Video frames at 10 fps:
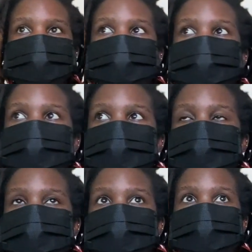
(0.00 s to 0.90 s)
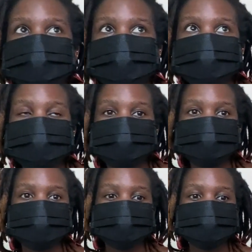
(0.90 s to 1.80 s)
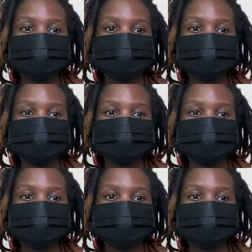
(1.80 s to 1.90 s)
because obviously